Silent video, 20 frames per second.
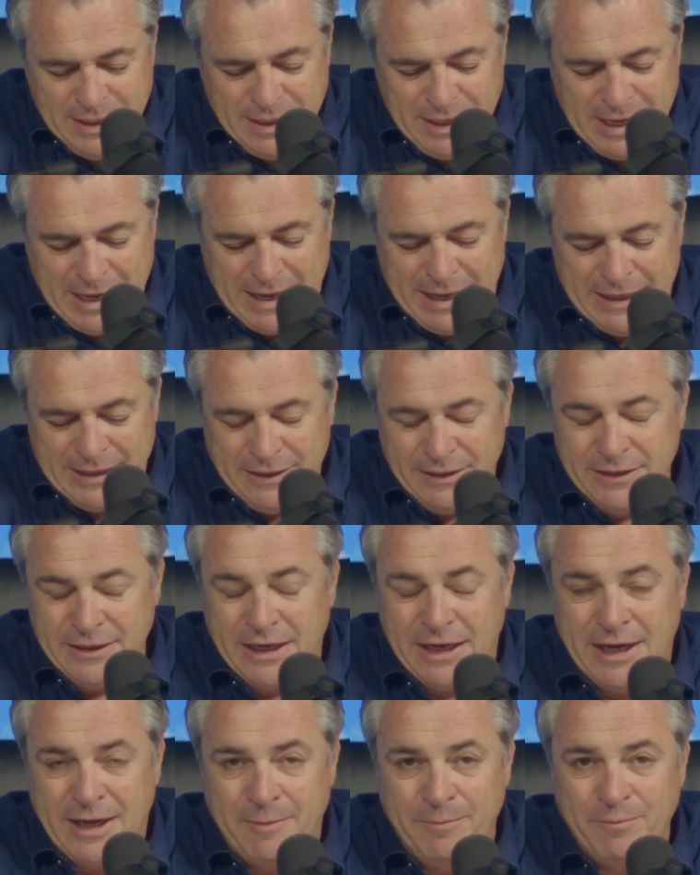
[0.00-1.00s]
And
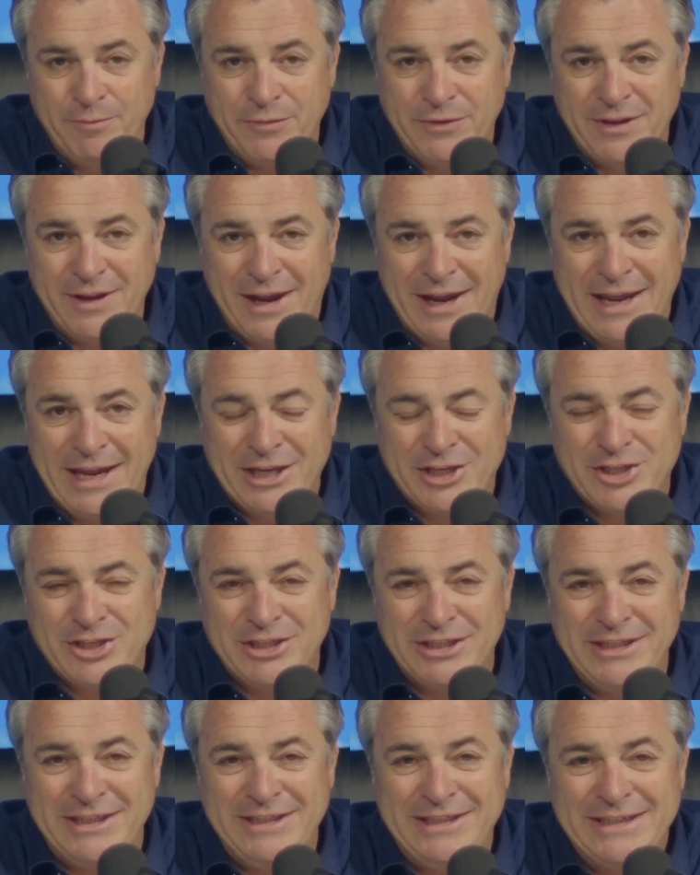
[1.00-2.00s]
I
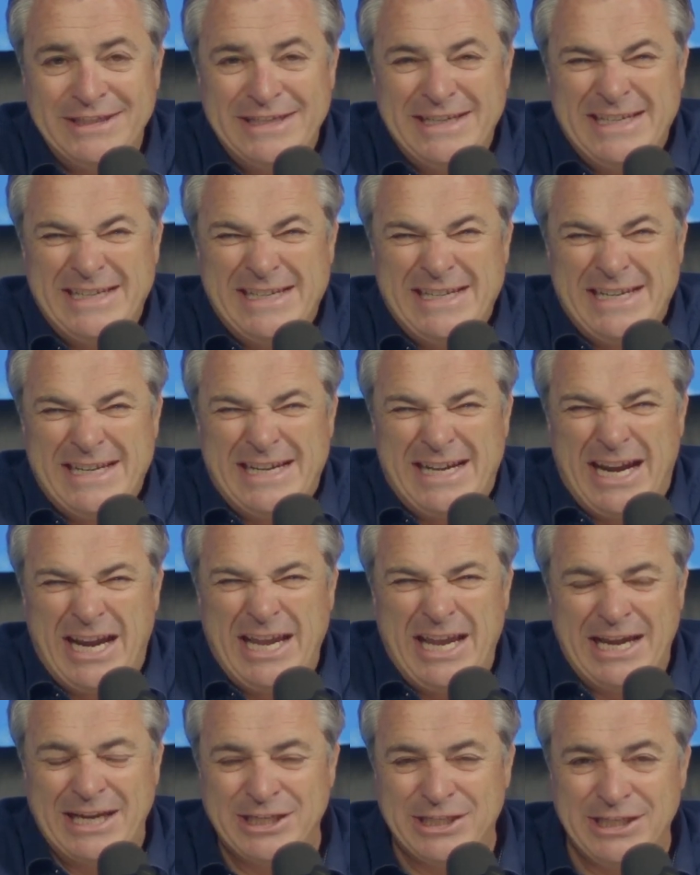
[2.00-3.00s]
actually
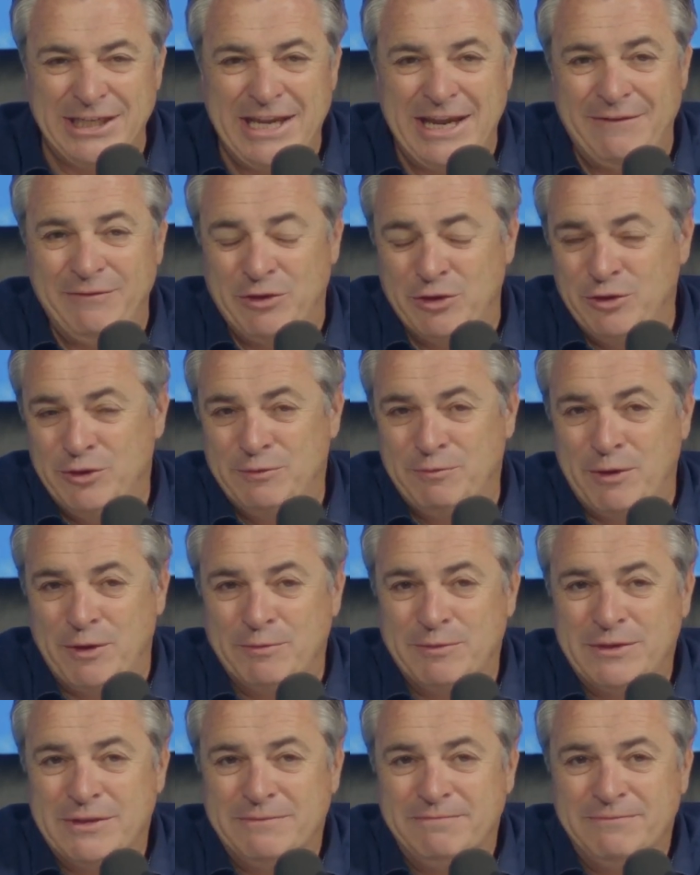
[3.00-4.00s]
have
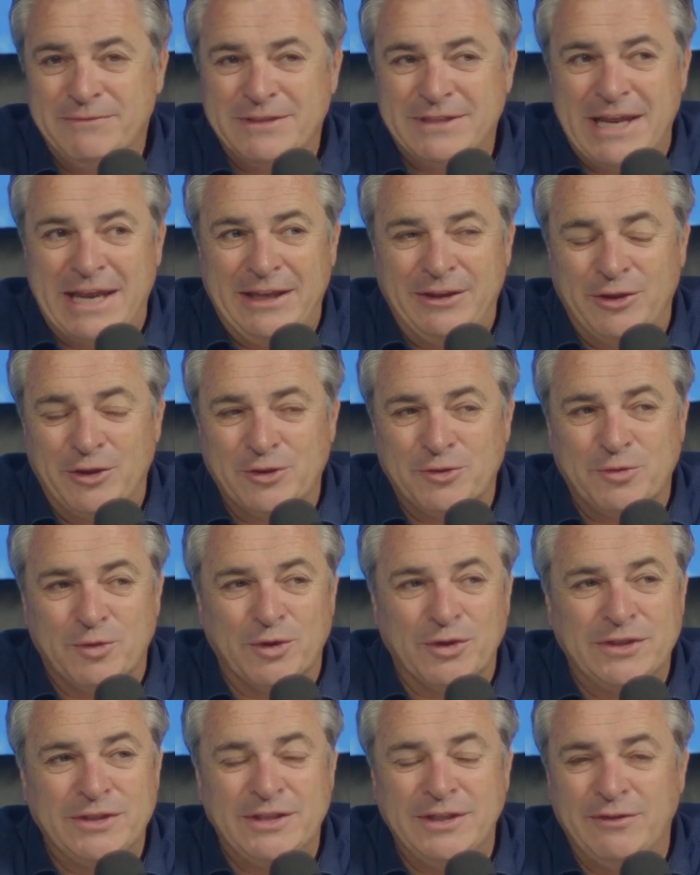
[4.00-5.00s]
goosebumps saying those
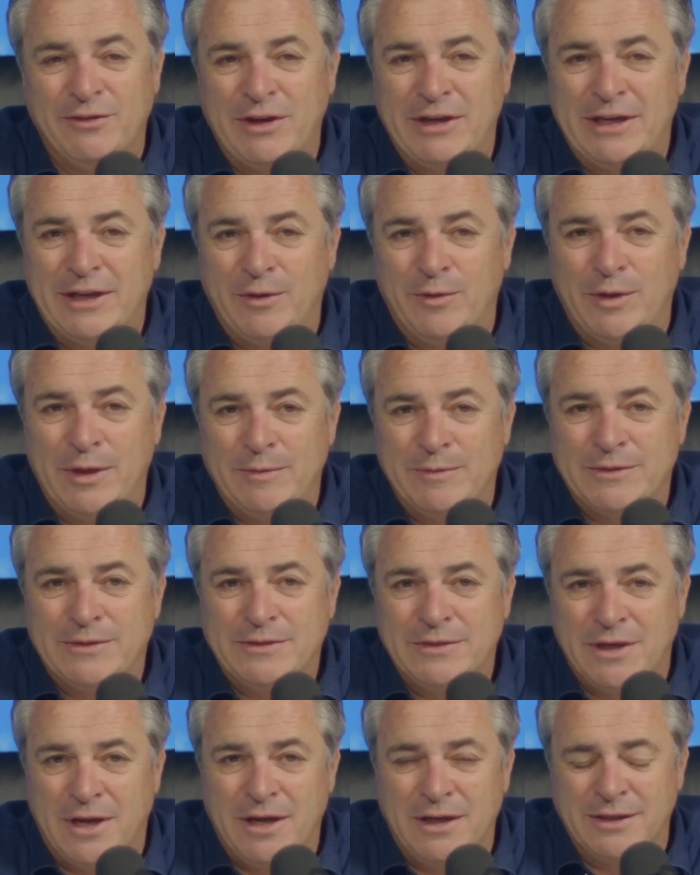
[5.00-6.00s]
words to you right now while I'm
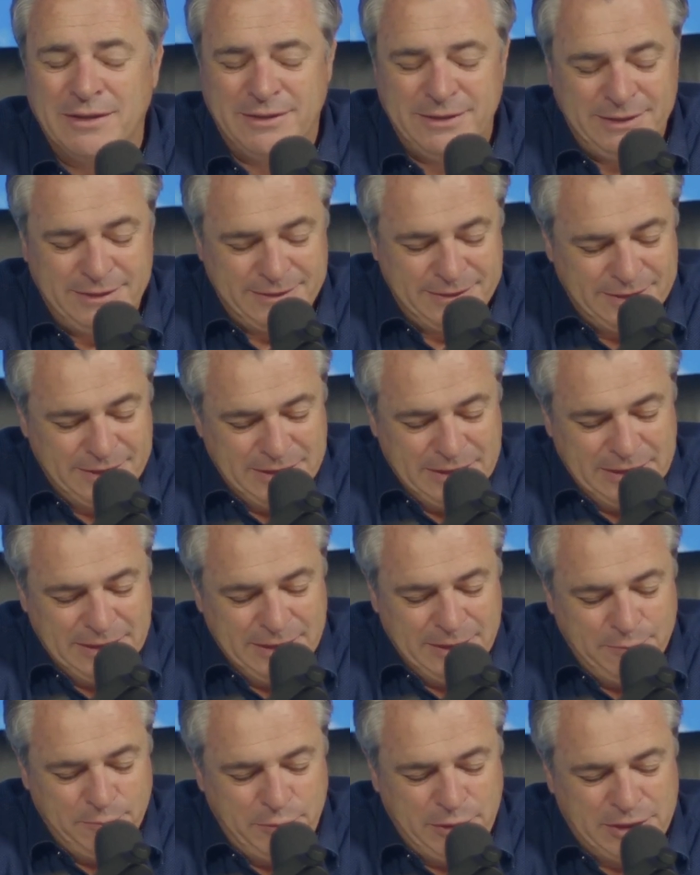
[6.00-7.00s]
talking to you,
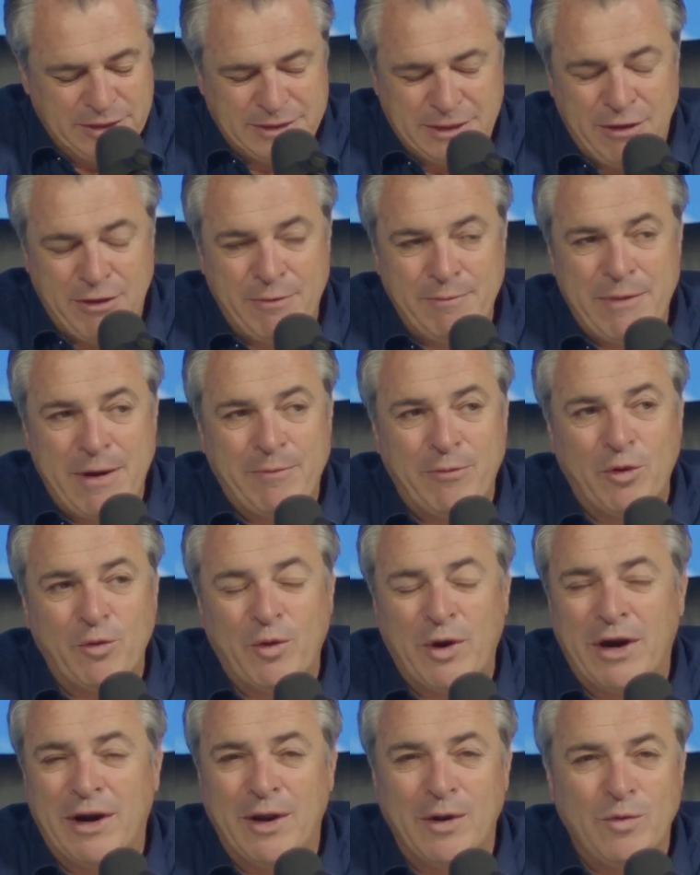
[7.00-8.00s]
because I remember
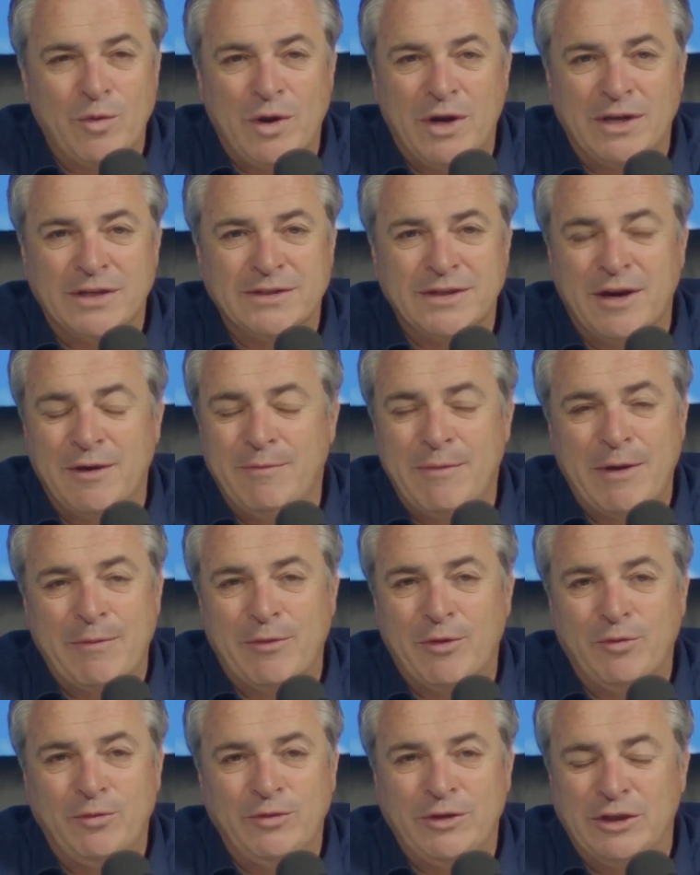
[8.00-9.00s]
where I was. I
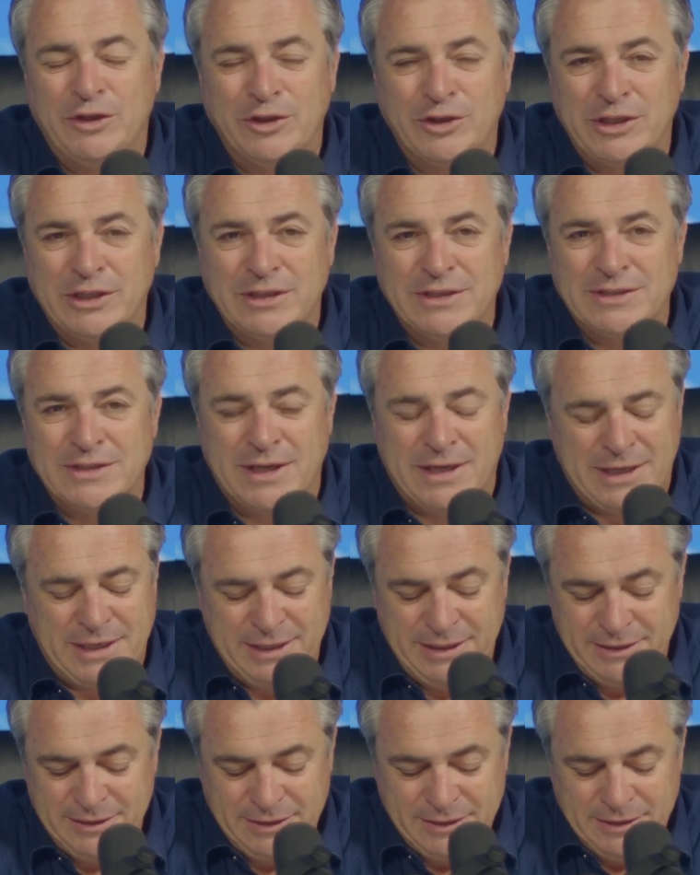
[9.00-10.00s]
remember the look in his eye.